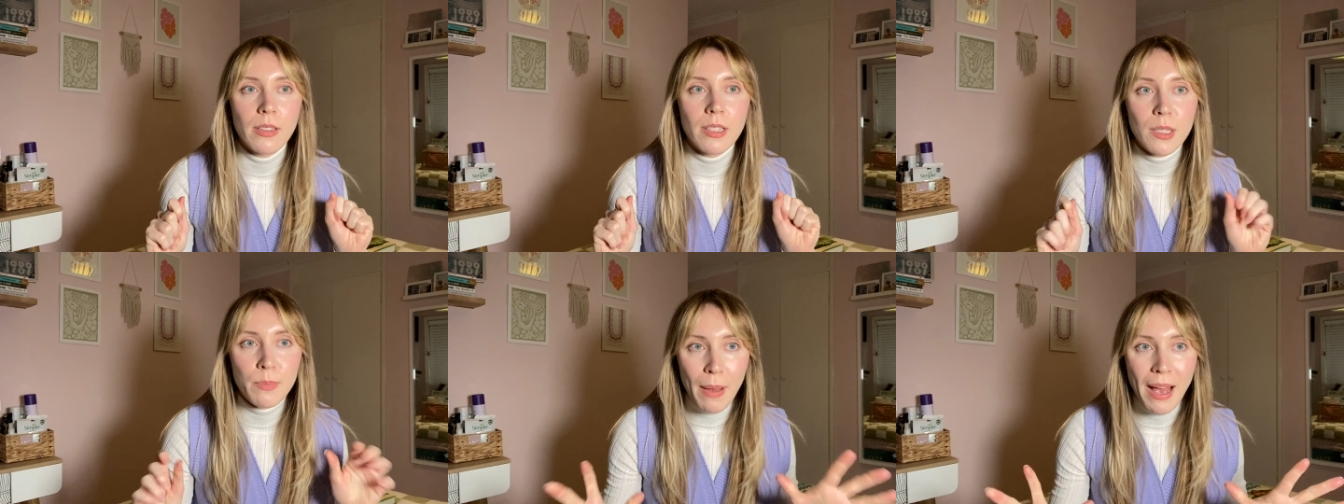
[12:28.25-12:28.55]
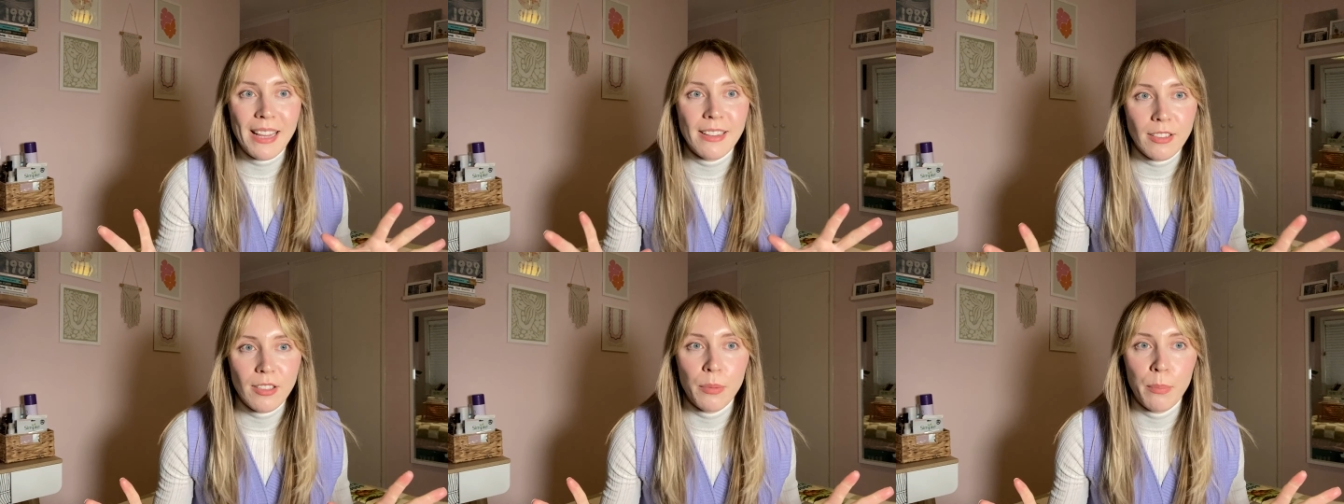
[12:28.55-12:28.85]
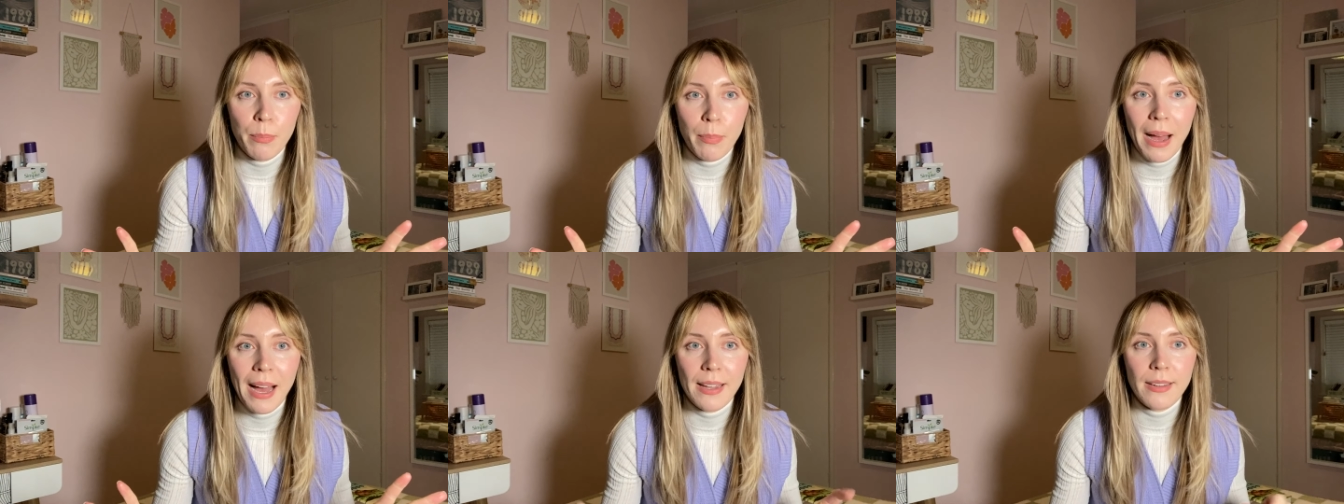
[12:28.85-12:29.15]
spend
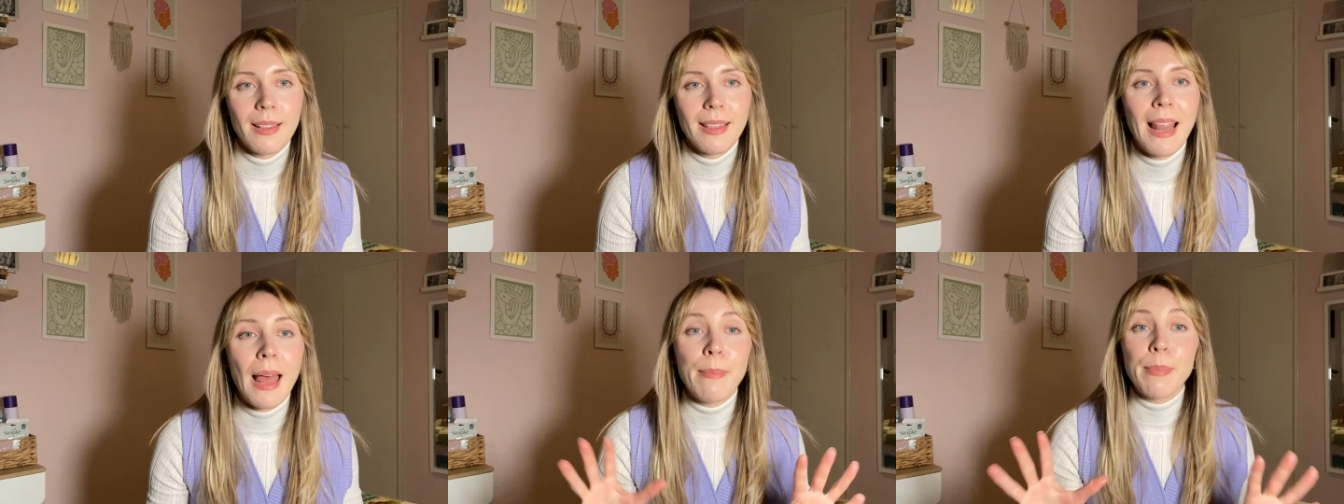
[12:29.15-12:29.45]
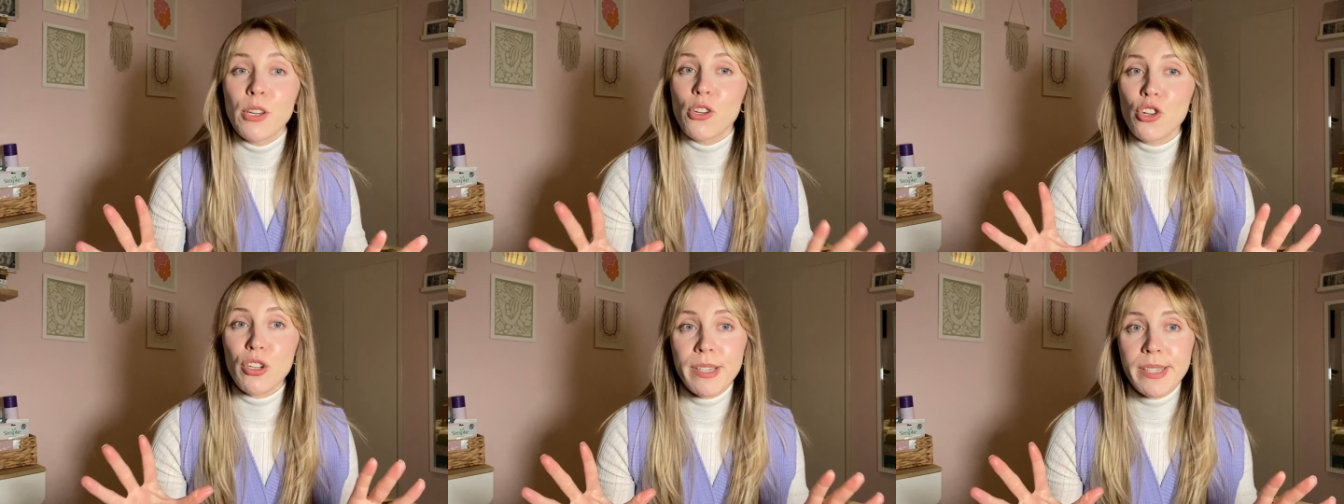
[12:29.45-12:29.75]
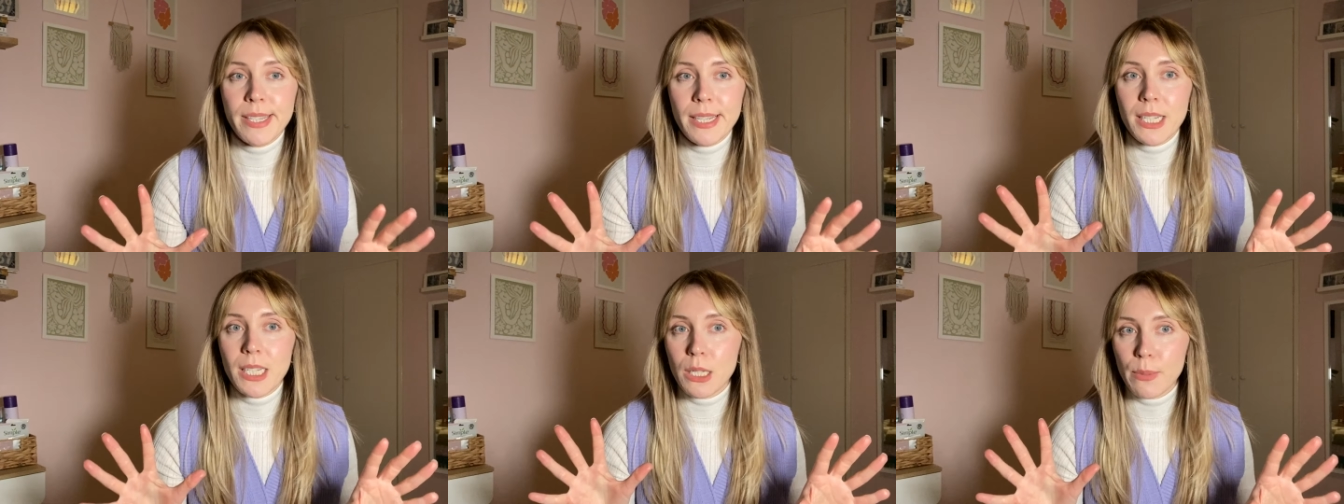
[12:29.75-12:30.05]
and ban. Let me
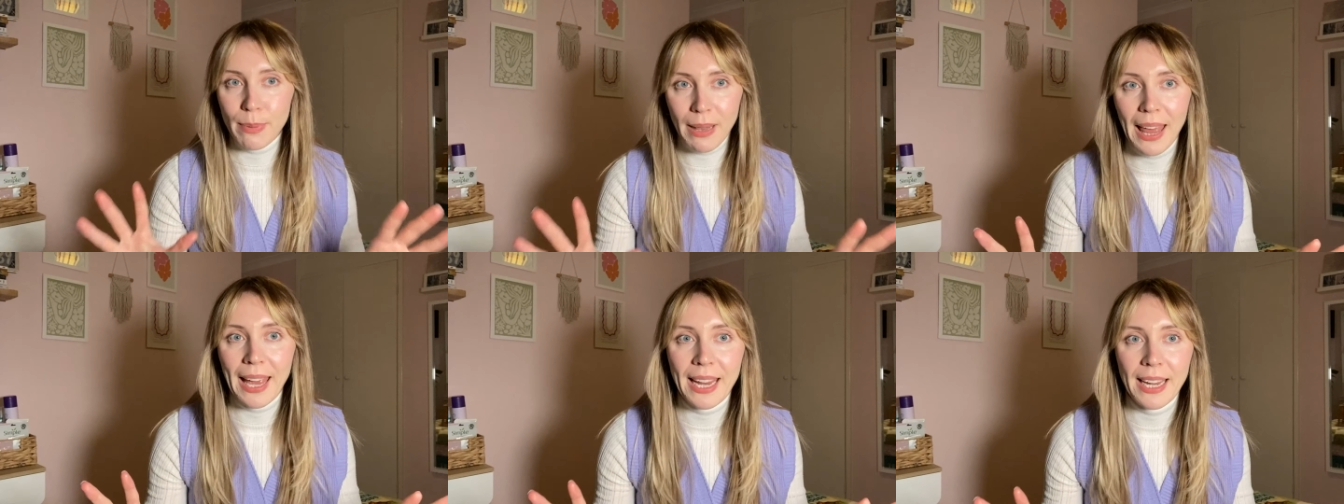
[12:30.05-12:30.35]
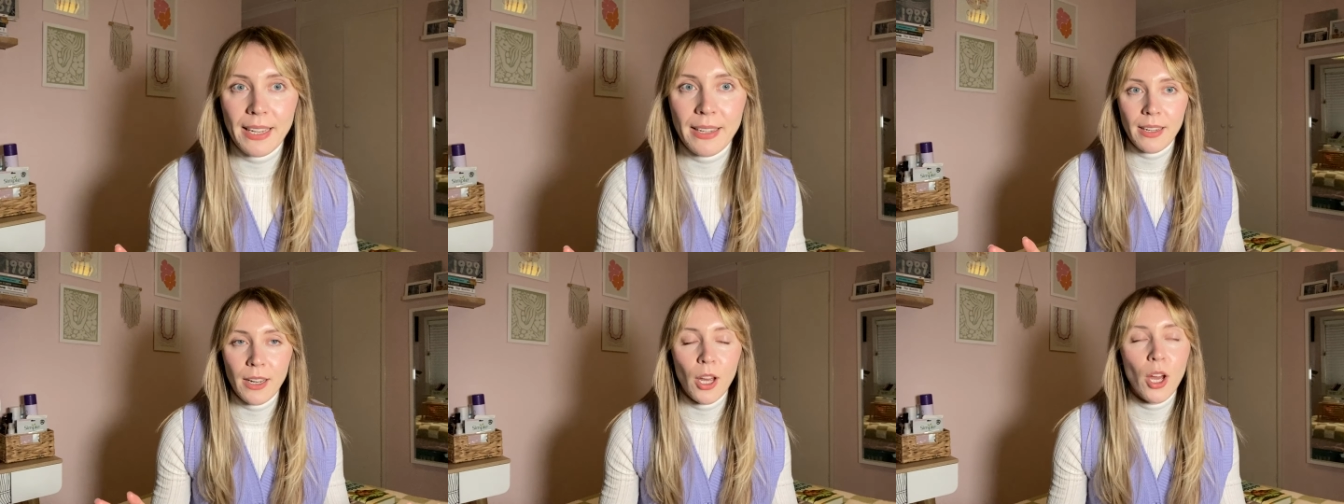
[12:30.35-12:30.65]
just explain.